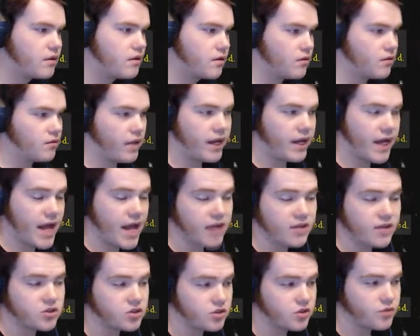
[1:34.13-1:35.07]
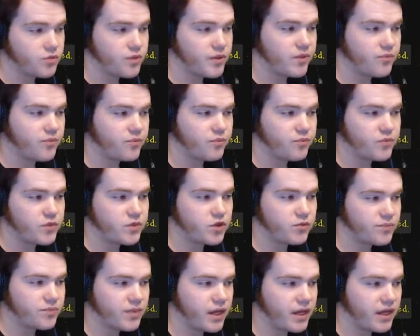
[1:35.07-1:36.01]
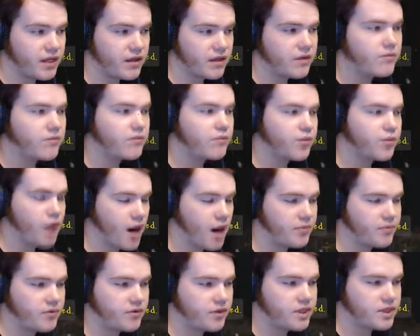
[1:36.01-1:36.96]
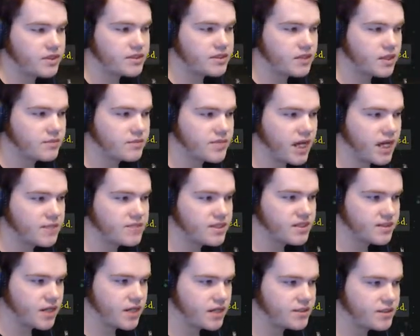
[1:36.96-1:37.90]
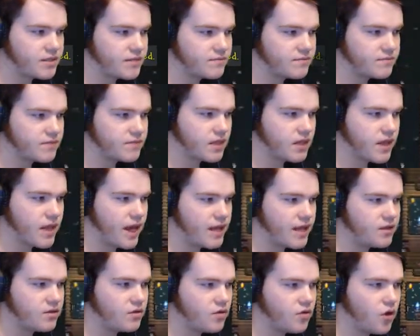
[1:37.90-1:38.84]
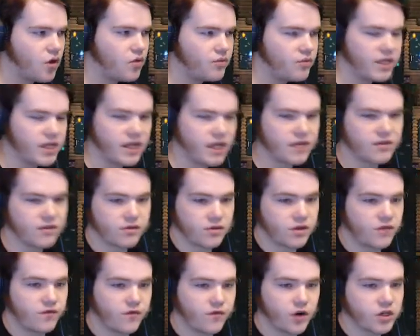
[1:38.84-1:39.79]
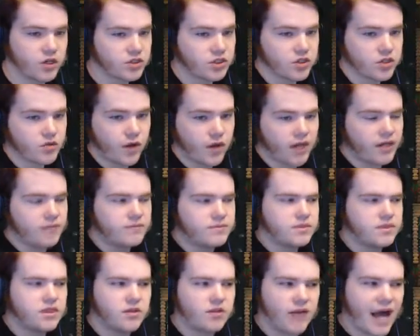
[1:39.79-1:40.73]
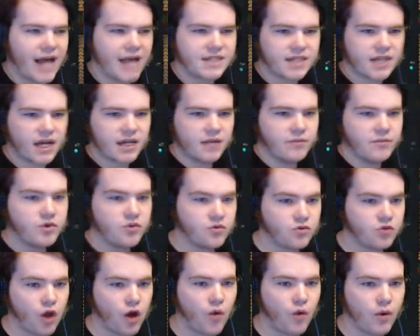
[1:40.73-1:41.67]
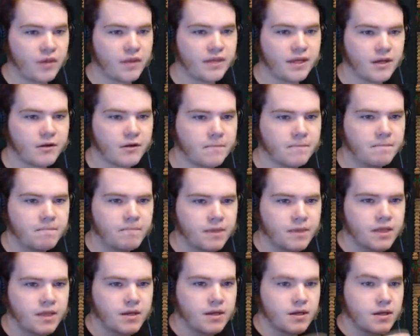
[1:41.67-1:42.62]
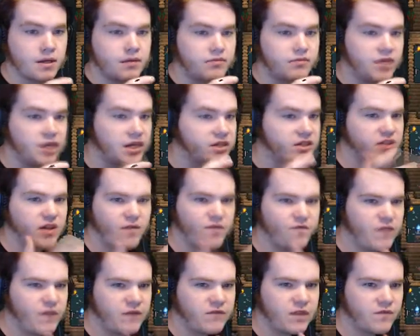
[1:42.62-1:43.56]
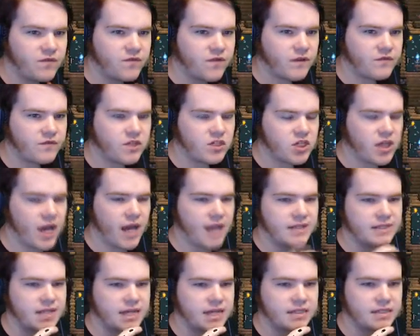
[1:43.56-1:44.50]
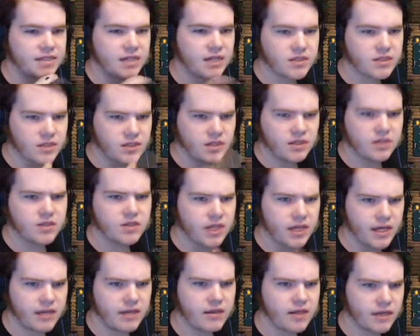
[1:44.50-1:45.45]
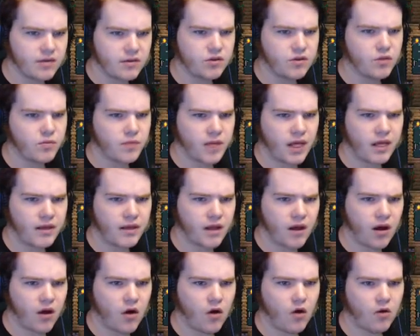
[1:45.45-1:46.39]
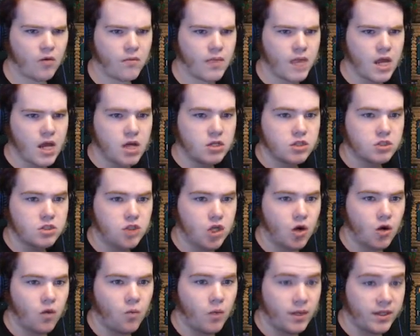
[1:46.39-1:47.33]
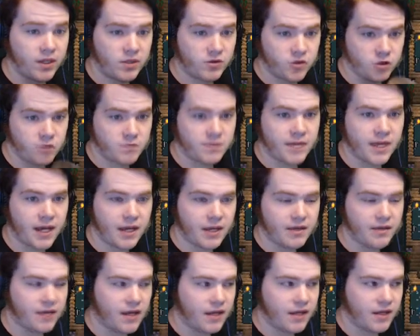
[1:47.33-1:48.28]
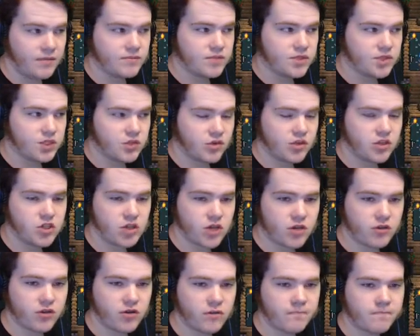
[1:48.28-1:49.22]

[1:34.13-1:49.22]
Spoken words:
it actually duplicate it properly. Sometimes it doesn't, and you only get the first two items. The last item you throw in there, there's a 50-50 chance that it doesn't get duplicated at all. So when you're duplicating items to each other,